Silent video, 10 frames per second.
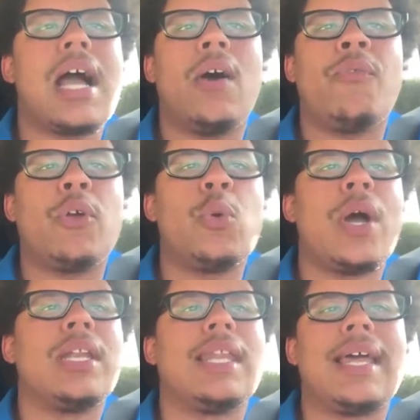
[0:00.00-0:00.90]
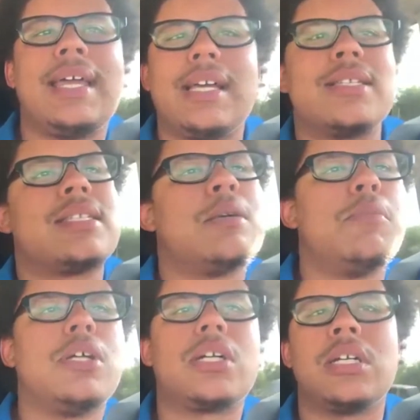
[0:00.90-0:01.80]
out there who had like a
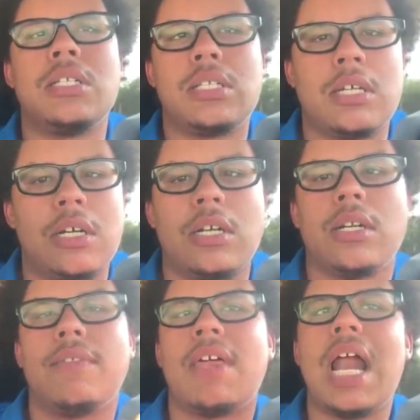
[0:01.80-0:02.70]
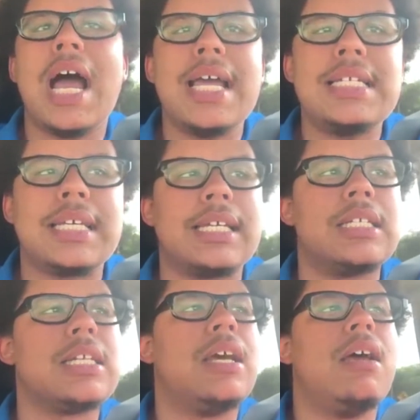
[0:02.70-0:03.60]
similar concern that I did.
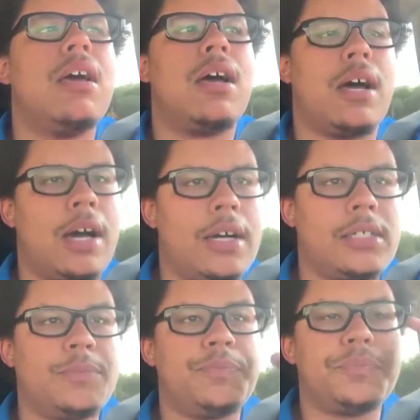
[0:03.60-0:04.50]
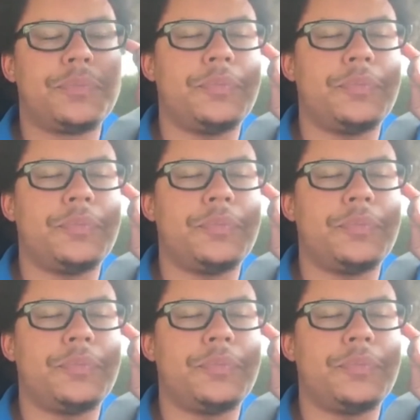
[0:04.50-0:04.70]
Um,